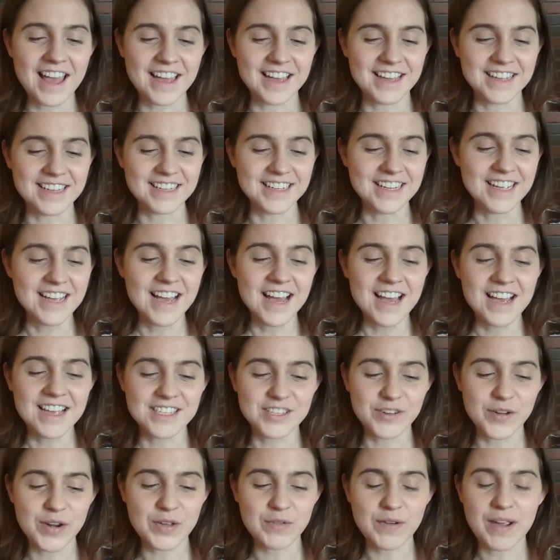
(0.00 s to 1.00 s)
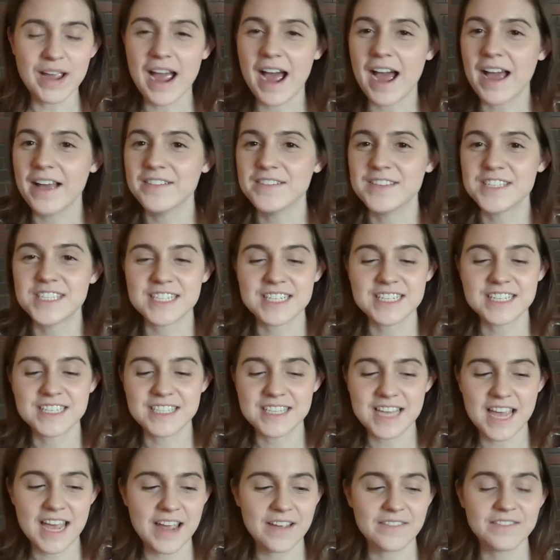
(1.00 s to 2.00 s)
And so anyway, I have seed
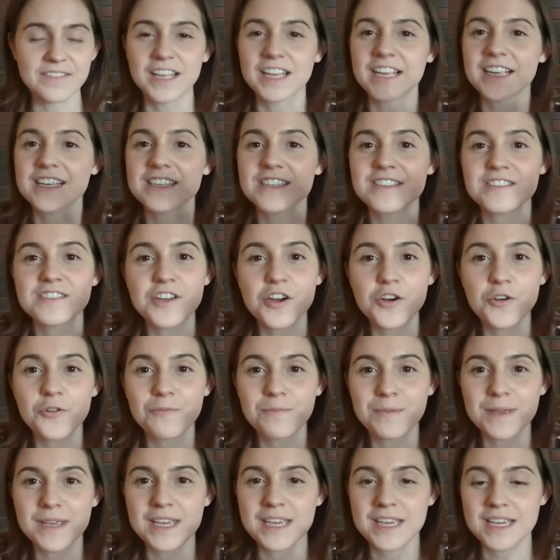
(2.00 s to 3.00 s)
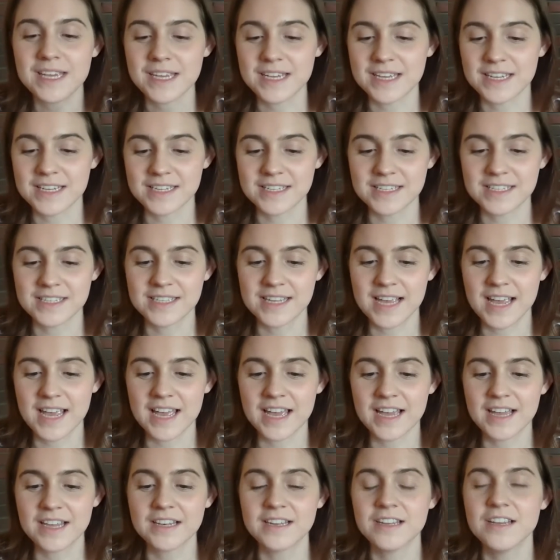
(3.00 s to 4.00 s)
saved like snow peas
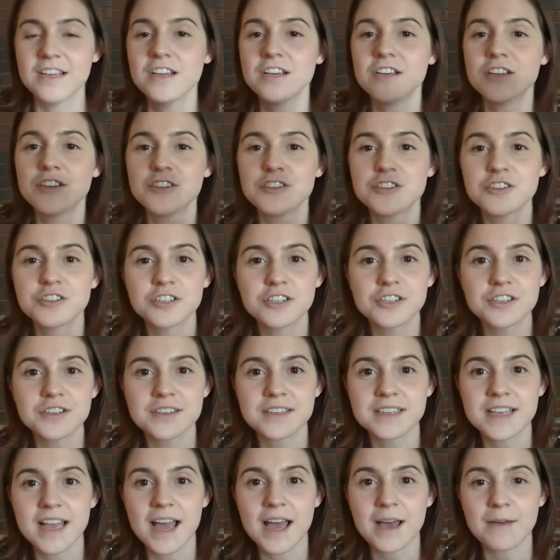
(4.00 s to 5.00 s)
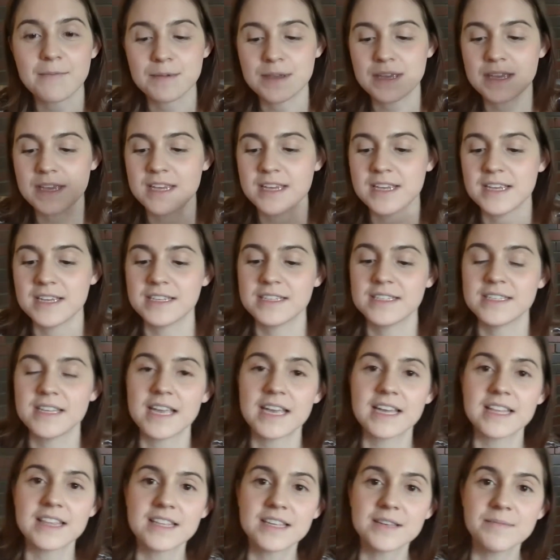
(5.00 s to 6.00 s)
and sugar snap peas
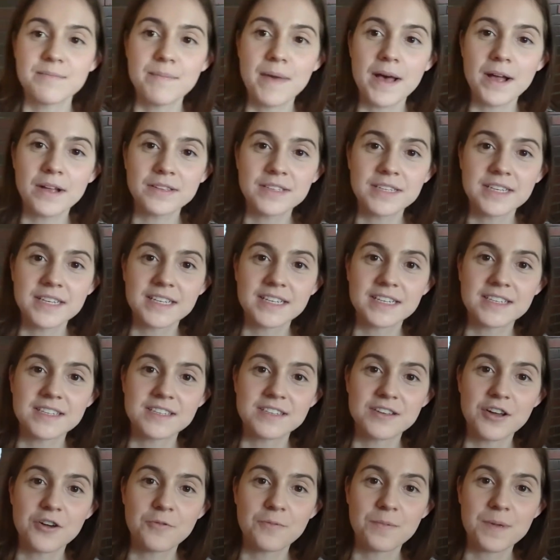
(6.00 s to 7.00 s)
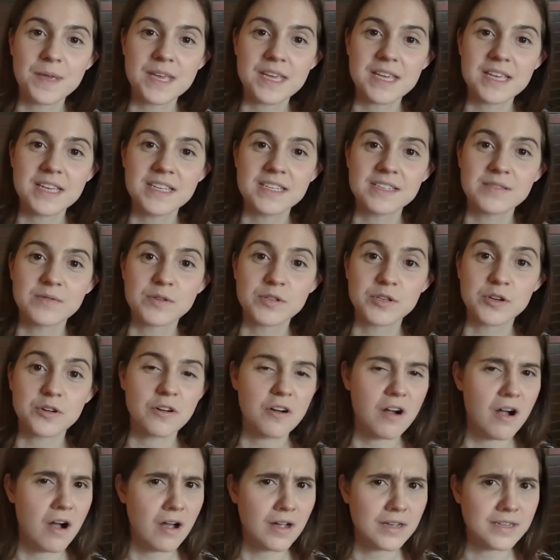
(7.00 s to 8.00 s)
and the melting snow peas, which
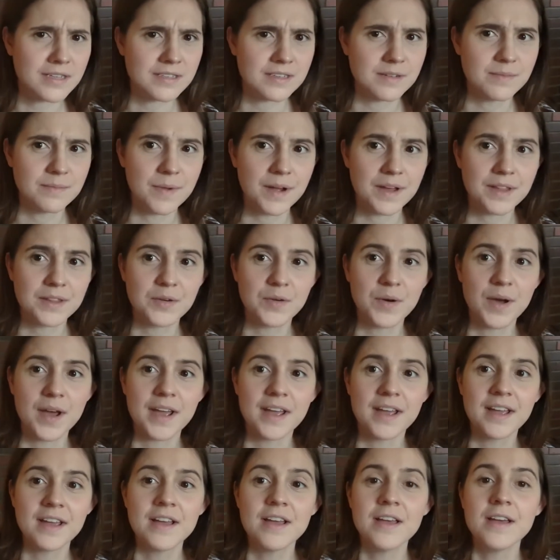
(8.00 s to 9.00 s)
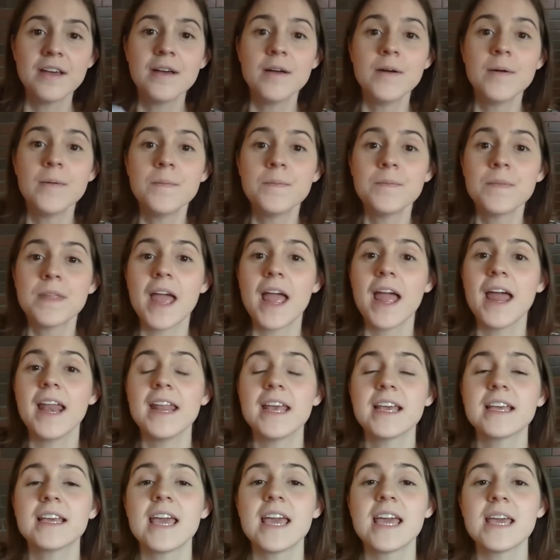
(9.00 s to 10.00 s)
are awesome, by the way.
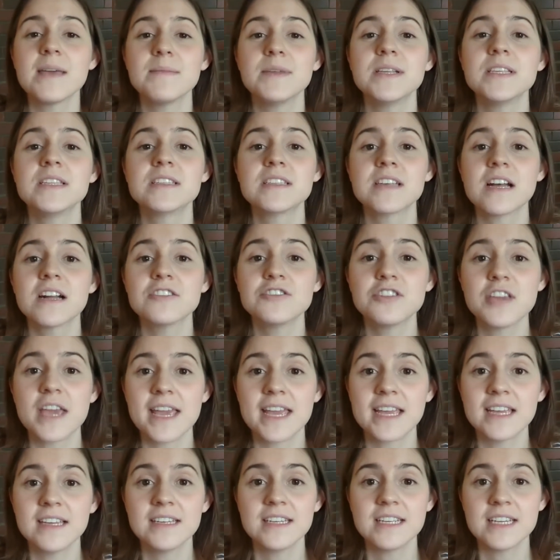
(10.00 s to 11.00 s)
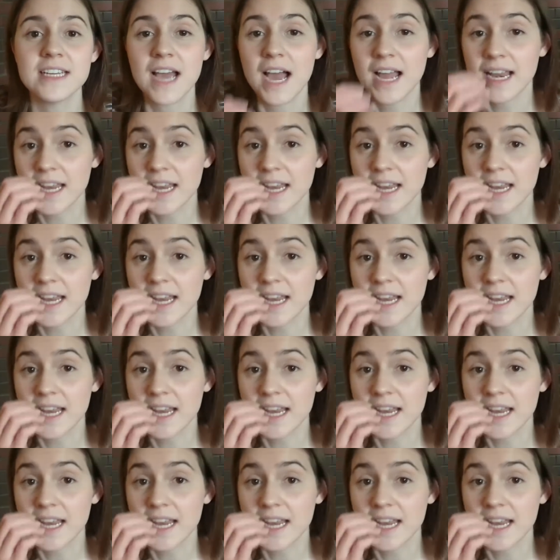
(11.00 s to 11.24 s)
And it came in such handy.